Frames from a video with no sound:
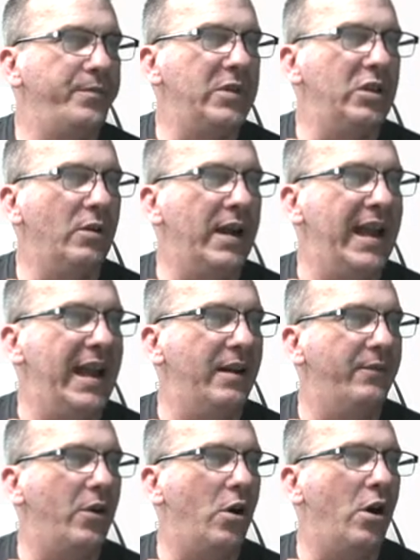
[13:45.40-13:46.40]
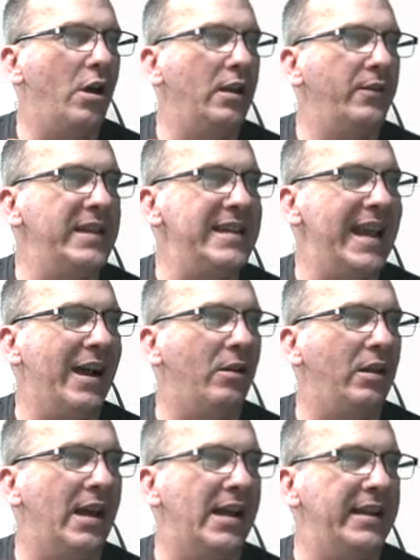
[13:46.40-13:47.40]
you'll have all of the
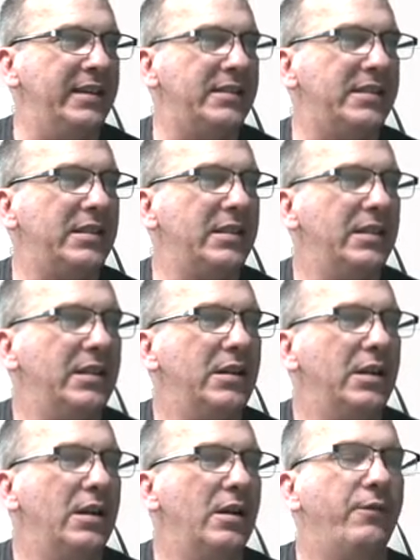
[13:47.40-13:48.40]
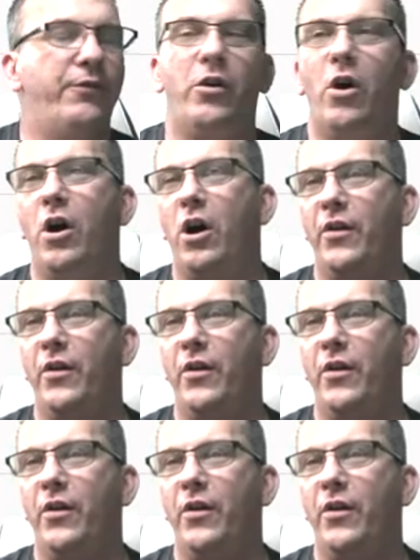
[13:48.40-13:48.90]
outlines for all